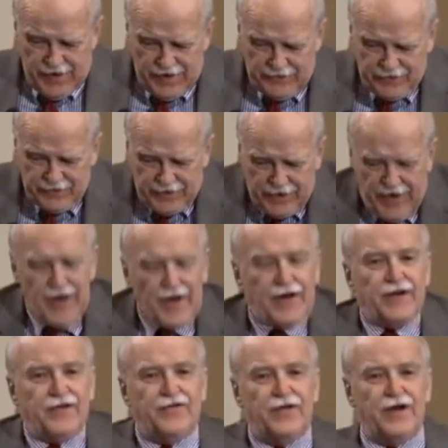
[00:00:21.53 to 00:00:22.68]
as the
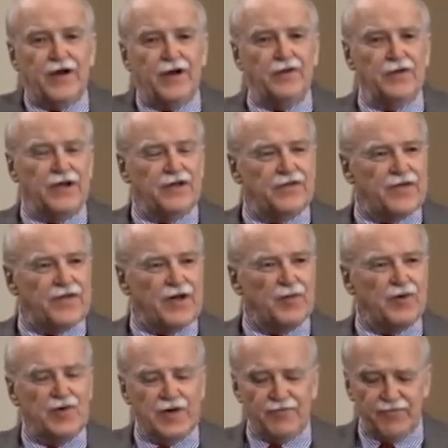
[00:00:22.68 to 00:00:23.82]
candidates, including
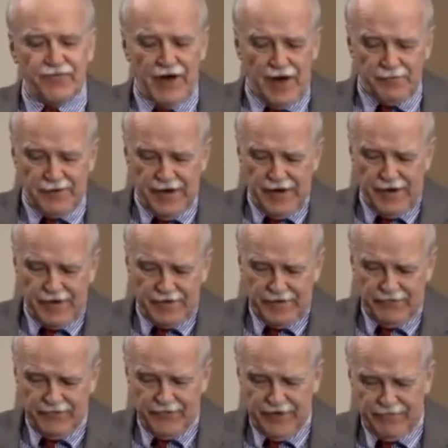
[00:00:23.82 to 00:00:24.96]
some who have dropped out,
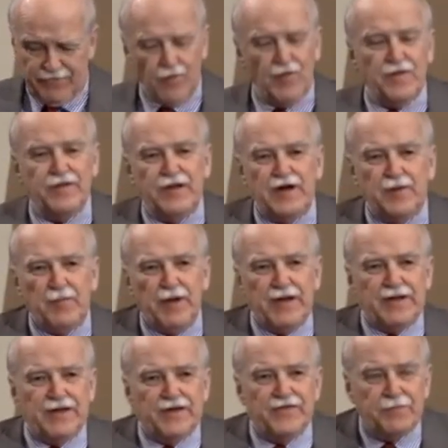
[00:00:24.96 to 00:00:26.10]
have set forth their
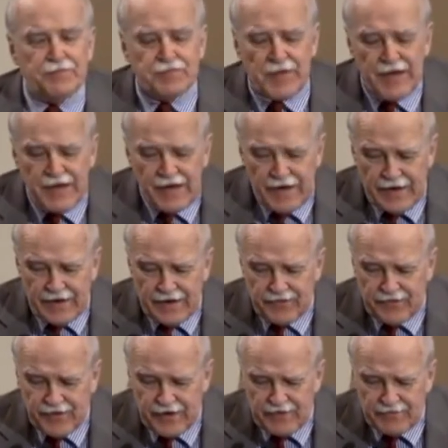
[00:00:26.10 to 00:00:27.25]
opinions, and
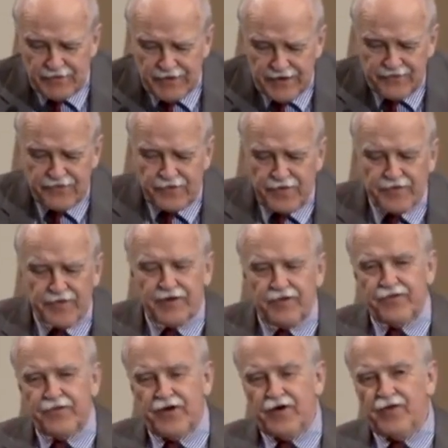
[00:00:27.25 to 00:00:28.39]
as they have listened to the
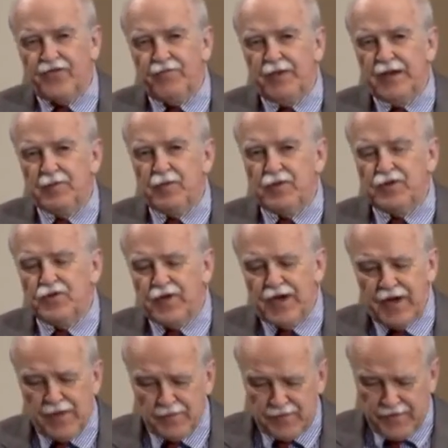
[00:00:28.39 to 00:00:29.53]
concerns of people who
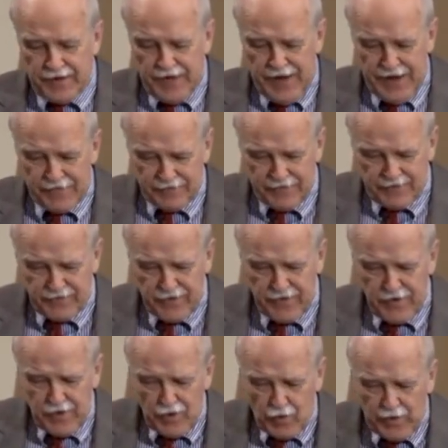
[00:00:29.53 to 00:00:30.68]
came to their gatherings,
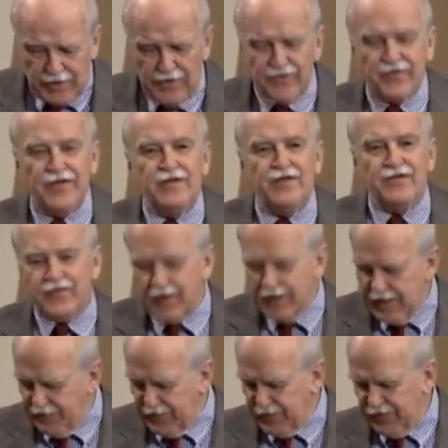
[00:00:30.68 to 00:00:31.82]
we can see that
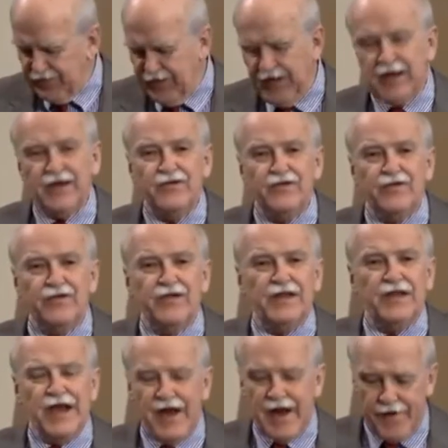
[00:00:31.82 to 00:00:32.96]
significant change is
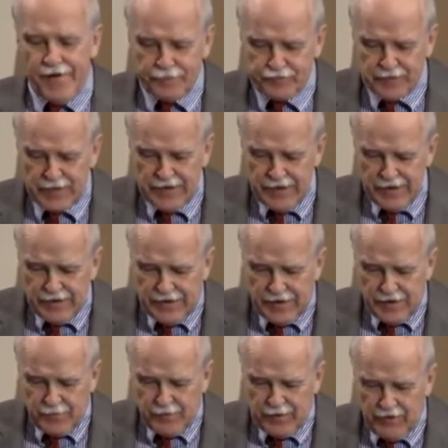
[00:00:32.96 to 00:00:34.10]
in the air.
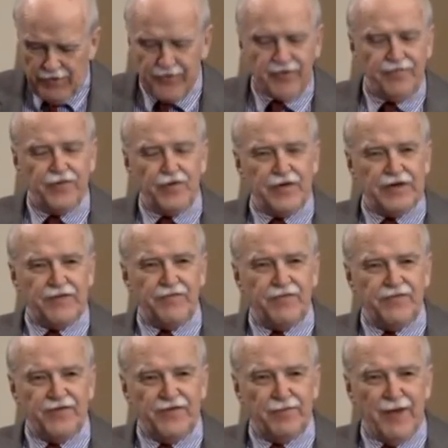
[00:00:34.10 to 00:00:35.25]
Now, because there are fewer
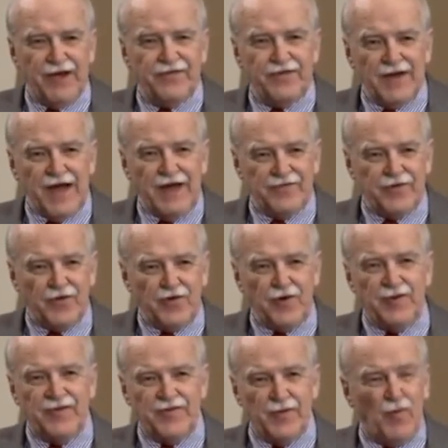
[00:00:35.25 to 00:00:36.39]
differences, my slides are going
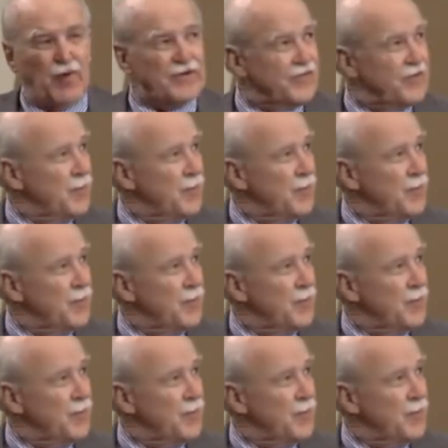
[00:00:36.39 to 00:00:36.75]
to be somewhat